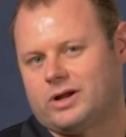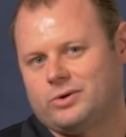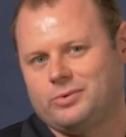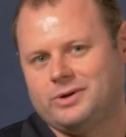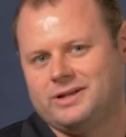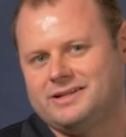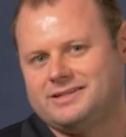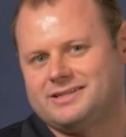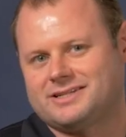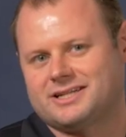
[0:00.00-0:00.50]
why do we
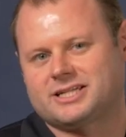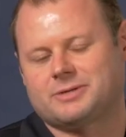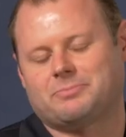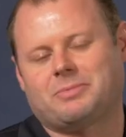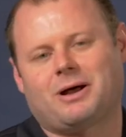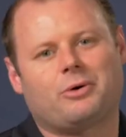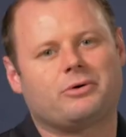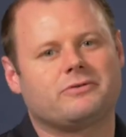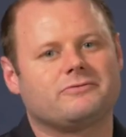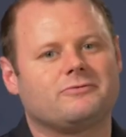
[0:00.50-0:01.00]
need such a
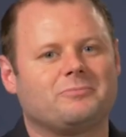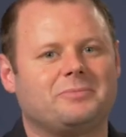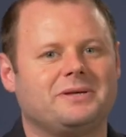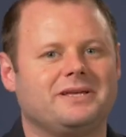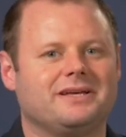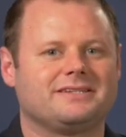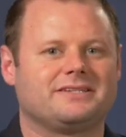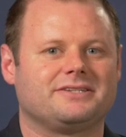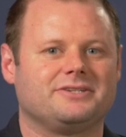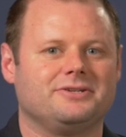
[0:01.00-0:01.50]
powerful
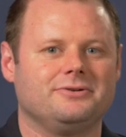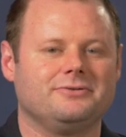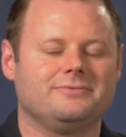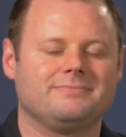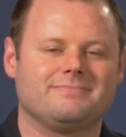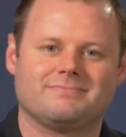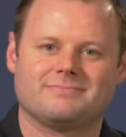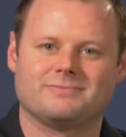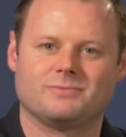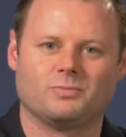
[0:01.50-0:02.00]
PSU?
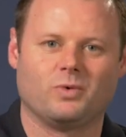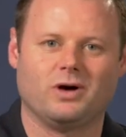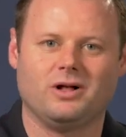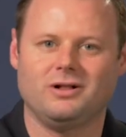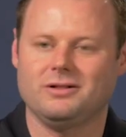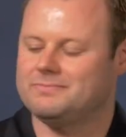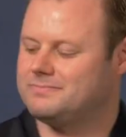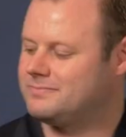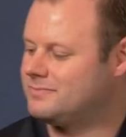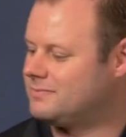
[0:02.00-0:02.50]

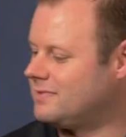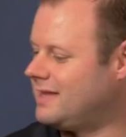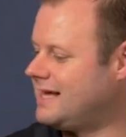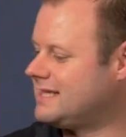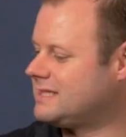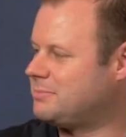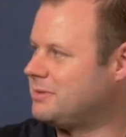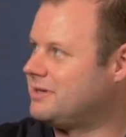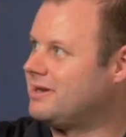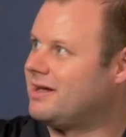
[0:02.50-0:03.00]
Well,
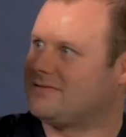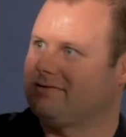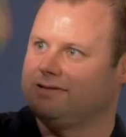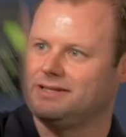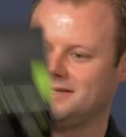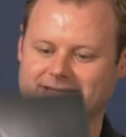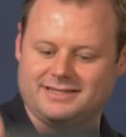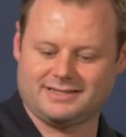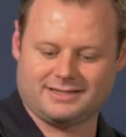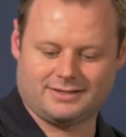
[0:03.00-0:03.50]
last but not
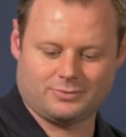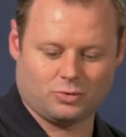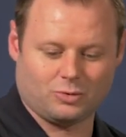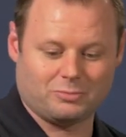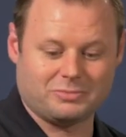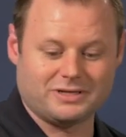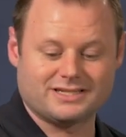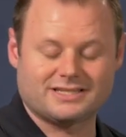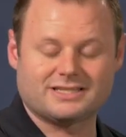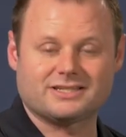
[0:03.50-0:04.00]
least, we'll
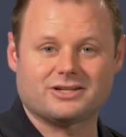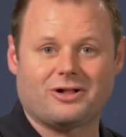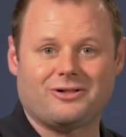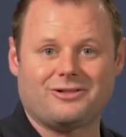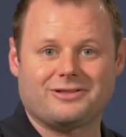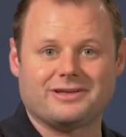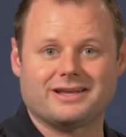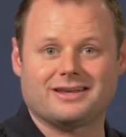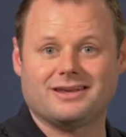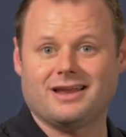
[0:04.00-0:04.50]
be
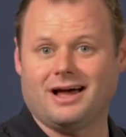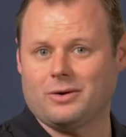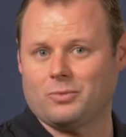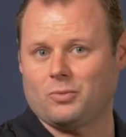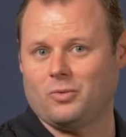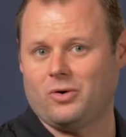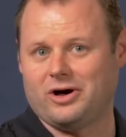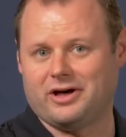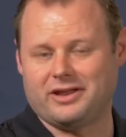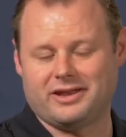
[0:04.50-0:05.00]
installing not
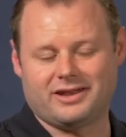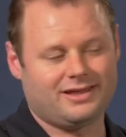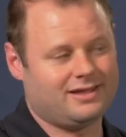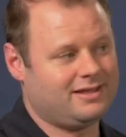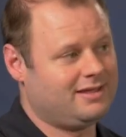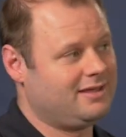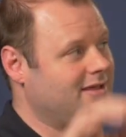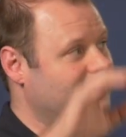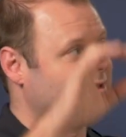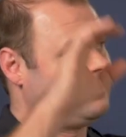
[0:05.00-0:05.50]
one,
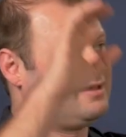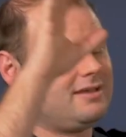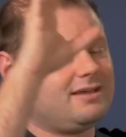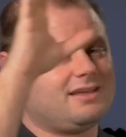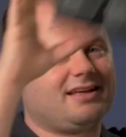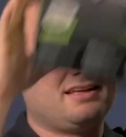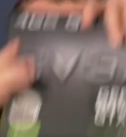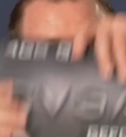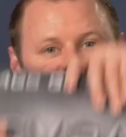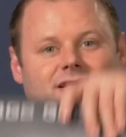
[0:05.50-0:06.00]

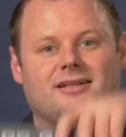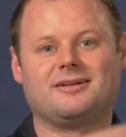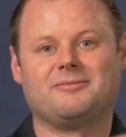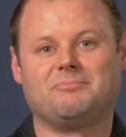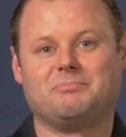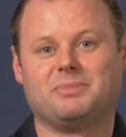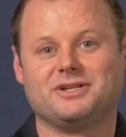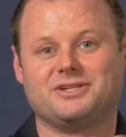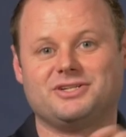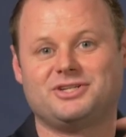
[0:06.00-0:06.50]

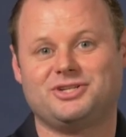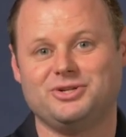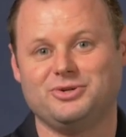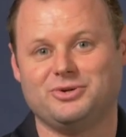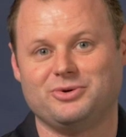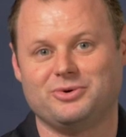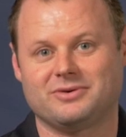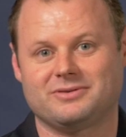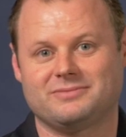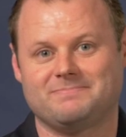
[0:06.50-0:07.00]
but
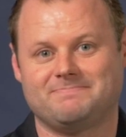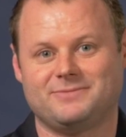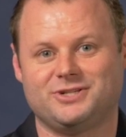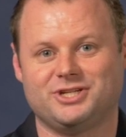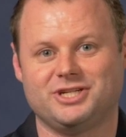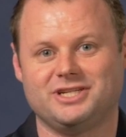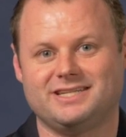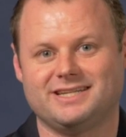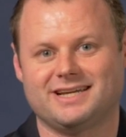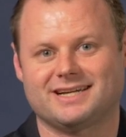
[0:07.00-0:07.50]
two
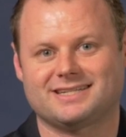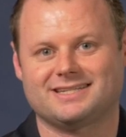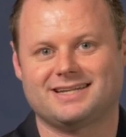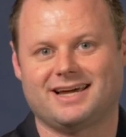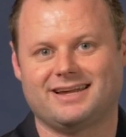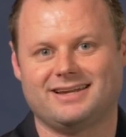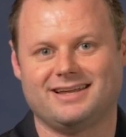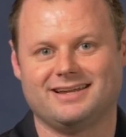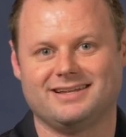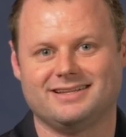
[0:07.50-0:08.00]
GTX
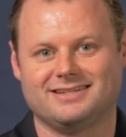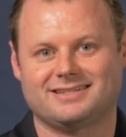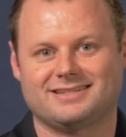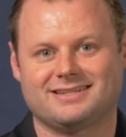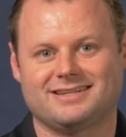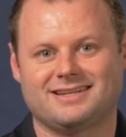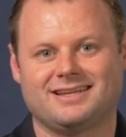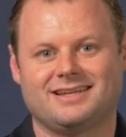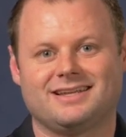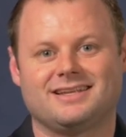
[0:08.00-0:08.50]
980s.
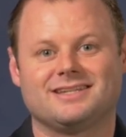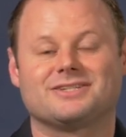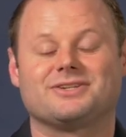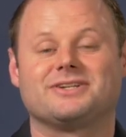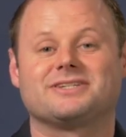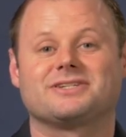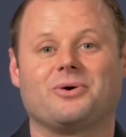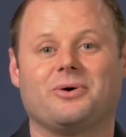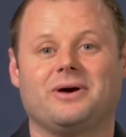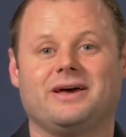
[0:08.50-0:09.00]

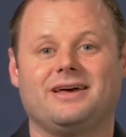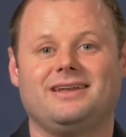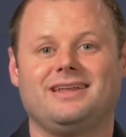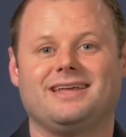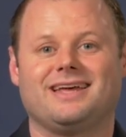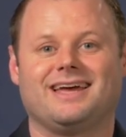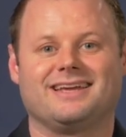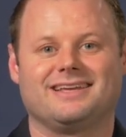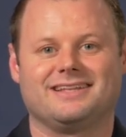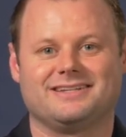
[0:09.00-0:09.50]
Let's go ahead
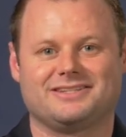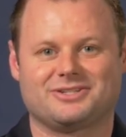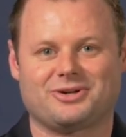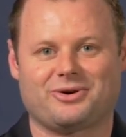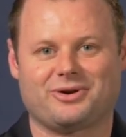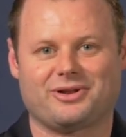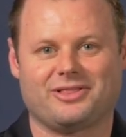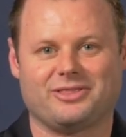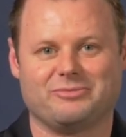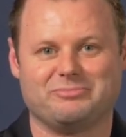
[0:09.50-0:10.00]
and get
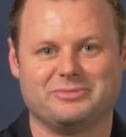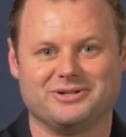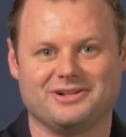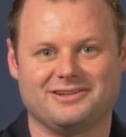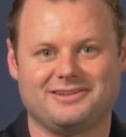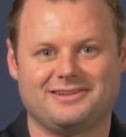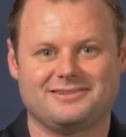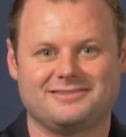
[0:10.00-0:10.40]
started on the build.